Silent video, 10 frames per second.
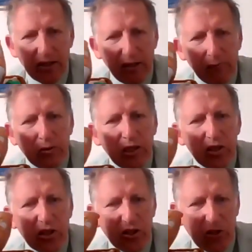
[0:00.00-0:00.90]
They're
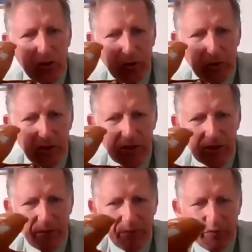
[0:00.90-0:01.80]
precious
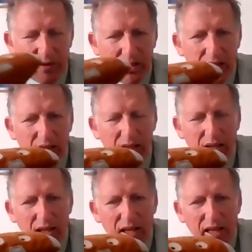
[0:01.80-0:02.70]
jewels.
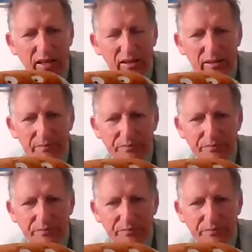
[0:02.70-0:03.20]
And